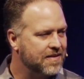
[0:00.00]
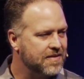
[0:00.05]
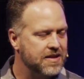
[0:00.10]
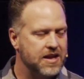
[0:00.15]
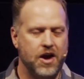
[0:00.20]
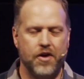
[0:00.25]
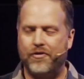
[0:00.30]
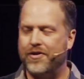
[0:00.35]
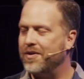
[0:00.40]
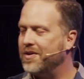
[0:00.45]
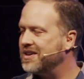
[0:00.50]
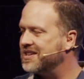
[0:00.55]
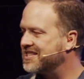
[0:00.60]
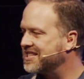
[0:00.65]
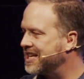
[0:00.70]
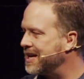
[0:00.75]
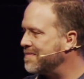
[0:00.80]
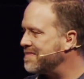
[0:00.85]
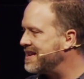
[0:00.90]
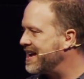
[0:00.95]
Now, if we were to
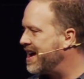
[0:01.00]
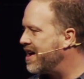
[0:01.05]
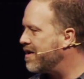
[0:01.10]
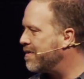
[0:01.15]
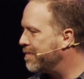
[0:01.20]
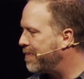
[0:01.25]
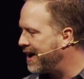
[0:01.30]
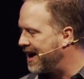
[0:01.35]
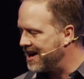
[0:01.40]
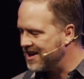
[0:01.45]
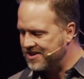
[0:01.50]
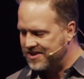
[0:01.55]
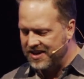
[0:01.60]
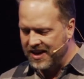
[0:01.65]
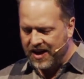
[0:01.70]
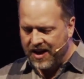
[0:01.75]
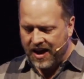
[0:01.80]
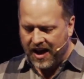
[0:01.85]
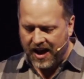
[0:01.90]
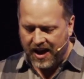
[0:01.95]
skip down past
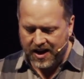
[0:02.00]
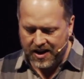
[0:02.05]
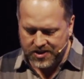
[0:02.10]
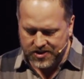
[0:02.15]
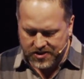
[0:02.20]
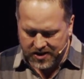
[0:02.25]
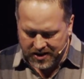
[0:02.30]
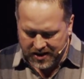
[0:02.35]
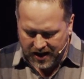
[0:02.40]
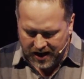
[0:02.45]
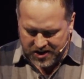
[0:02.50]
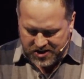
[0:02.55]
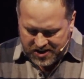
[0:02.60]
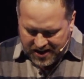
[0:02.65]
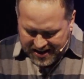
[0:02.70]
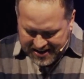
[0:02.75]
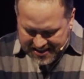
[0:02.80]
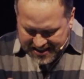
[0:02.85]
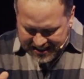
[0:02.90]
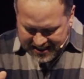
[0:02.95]

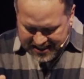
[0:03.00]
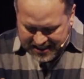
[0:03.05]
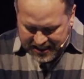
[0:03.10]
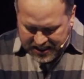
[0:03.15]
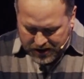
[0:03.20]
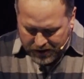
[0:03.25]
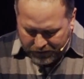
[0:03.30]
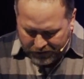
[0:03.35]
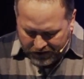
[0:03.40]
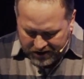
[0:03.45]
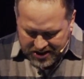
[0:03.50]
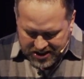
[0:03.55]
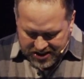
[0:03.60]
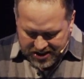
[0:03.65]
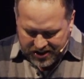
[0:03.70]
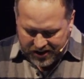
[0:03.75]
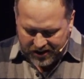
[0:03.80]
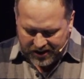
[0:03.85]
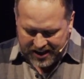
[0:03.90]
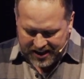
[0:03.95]
John 16 to verse
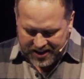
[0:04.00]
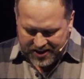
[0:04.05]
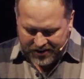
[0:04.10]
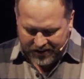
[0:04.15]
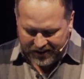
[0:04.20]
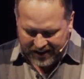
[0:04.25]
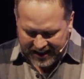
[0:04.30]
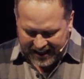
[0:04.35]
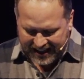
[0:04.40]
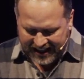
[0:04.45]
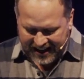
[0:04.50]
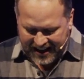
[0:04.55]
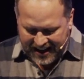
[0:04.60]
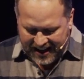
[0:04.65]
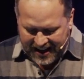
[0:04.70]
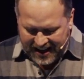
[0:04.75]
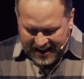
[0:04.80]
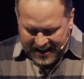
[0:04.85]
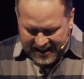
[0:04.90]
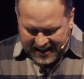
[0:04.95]
33,
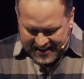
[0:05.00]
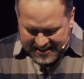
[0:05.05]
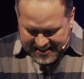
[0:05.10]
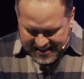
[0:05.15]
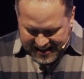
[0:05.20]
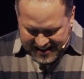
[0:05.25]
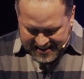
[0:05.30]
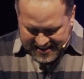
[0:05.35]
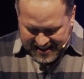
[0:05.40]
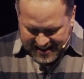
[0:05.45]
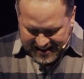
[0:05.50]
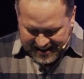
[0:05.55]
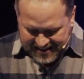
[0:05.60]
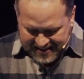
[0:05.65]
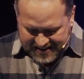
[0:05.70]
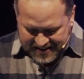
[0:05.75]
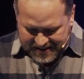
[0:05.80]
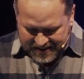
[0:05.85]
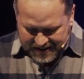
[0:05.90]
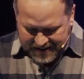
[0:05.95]
he says
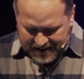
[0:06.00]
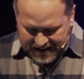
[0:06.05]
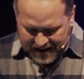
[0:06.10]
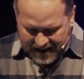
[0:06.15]
this,